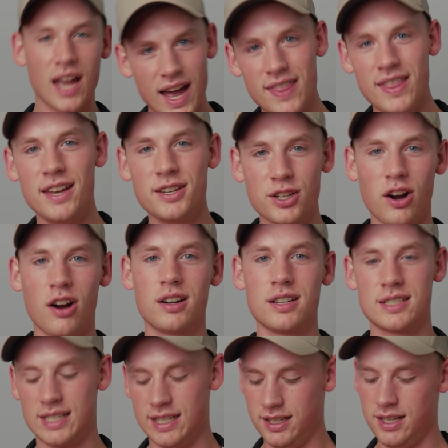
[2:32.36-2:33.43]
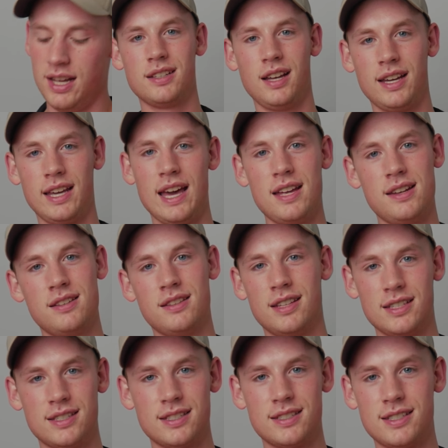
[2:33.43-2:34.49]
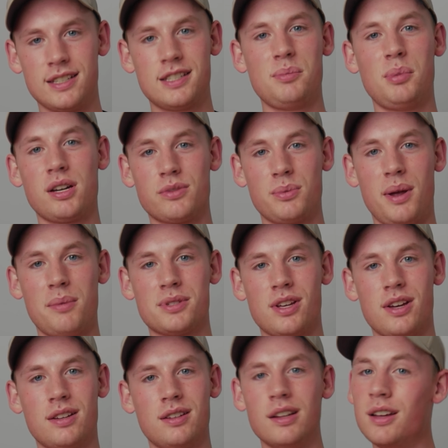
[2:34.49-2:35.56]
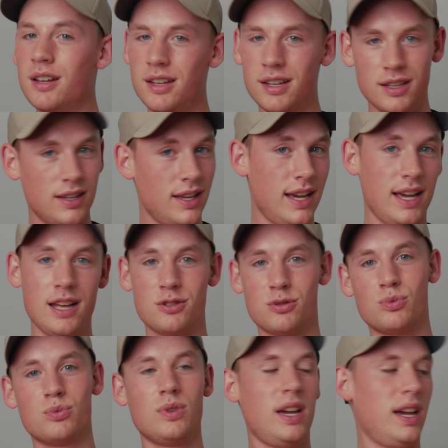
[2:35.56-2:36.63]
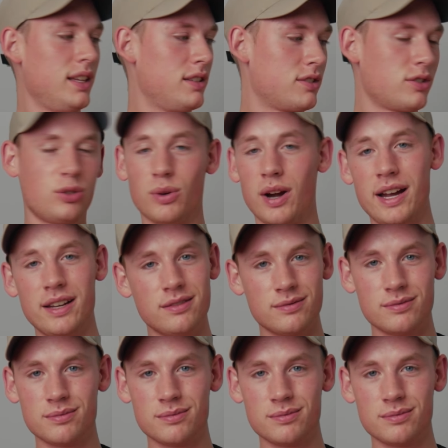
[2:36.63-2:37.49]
And then you're harnessed in. Again, this is $60 from Amazon. It's great.